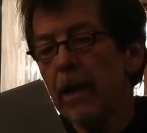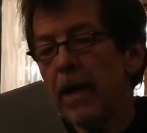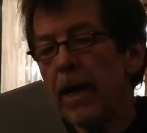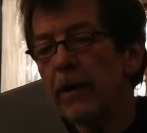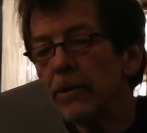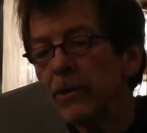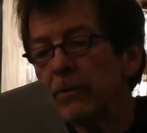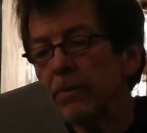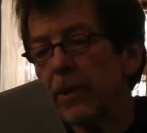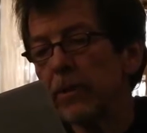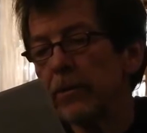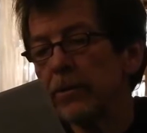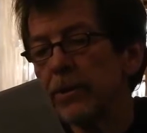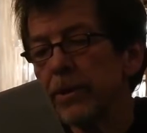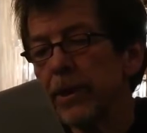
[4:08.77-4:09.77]
house
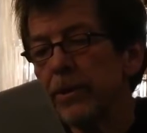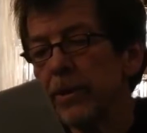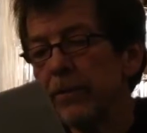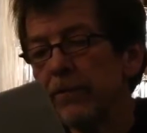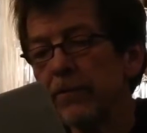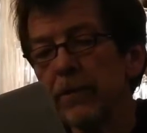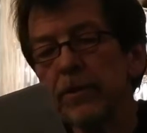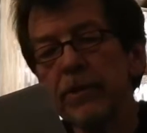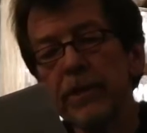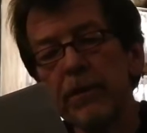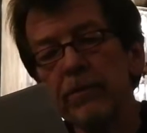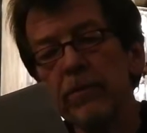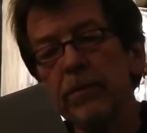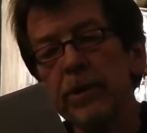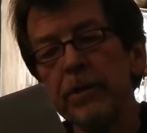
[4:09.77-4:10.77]
sparrows can live for
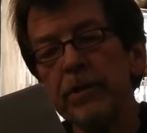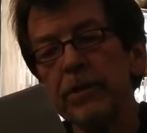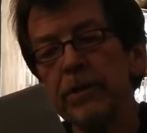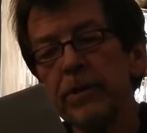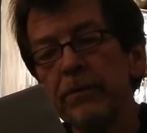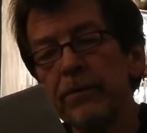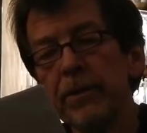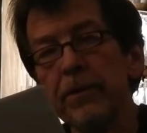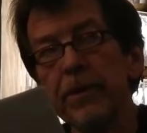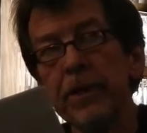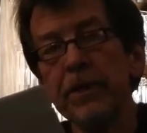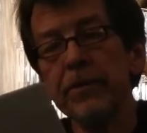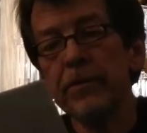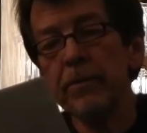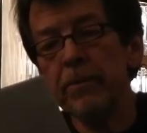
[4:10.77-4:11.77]
several years if their
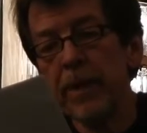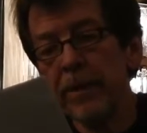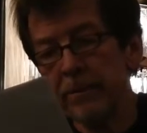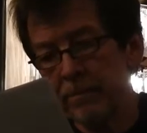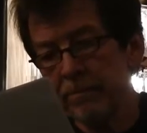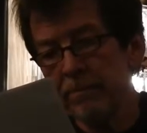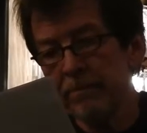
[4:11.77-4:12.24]
needs are met.